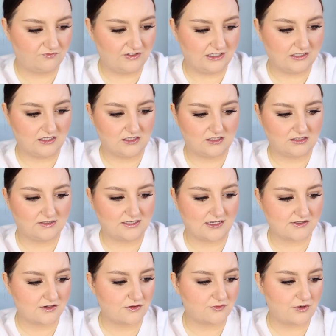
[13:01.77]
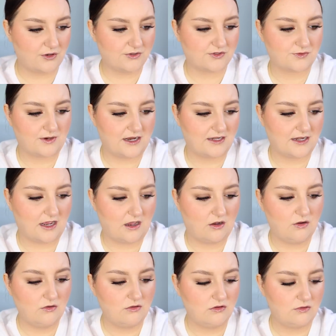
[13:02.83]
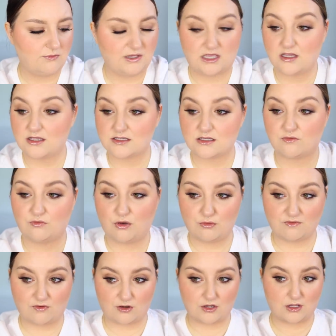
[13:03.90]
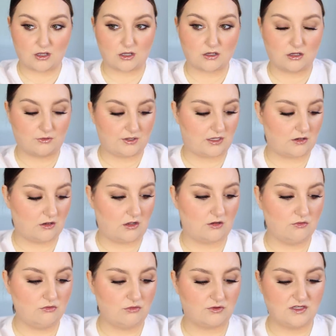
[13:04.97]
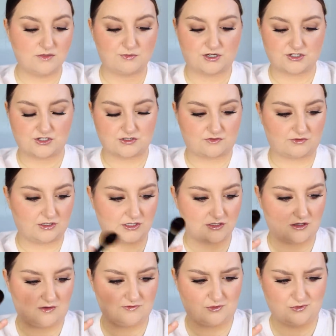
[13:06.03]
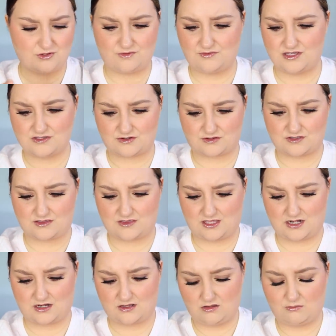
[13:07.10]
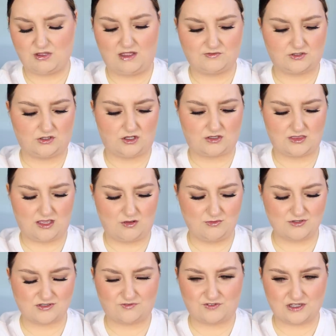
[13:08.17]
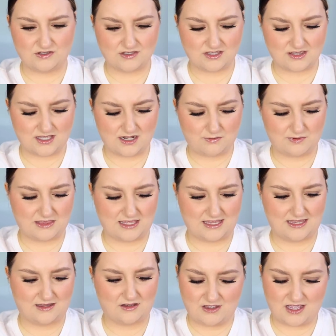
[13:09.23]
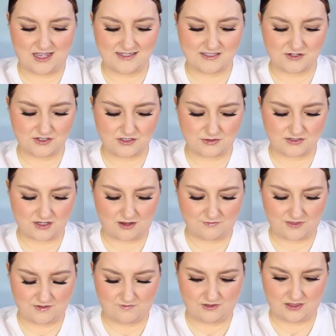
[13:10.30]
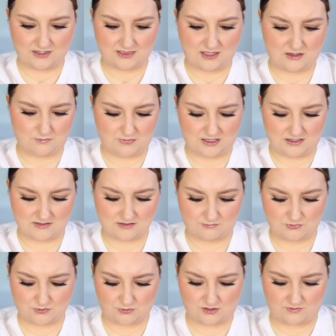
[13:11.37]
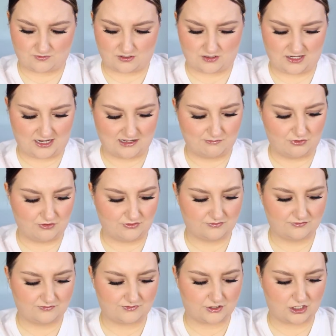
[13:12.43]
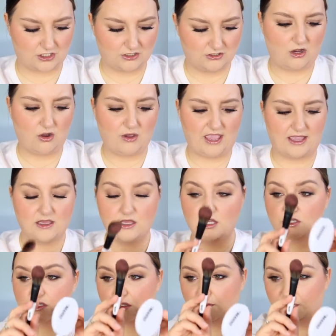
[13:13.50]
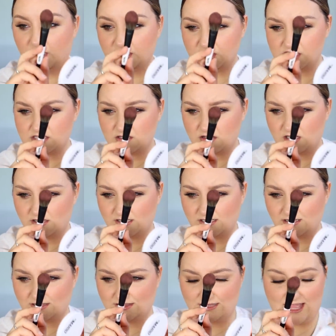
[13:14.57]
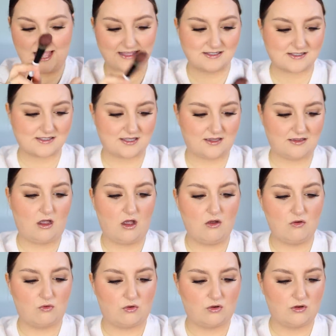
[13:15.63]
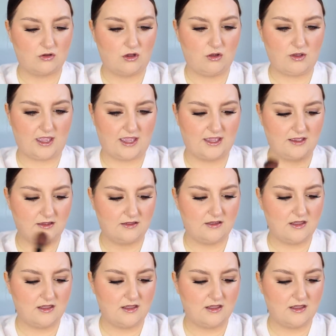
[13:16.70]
Feeling a little desert rose right now because of what we've already got going on. Ooh, these brushes are really soft. I wonder if these are synthetic. I'm gonna have to look. They almost feel synthetic, but they, cause they're so soft, they feel like they could be some sort of an animal fur. Okay, so the blushes look a little less, oh, okay.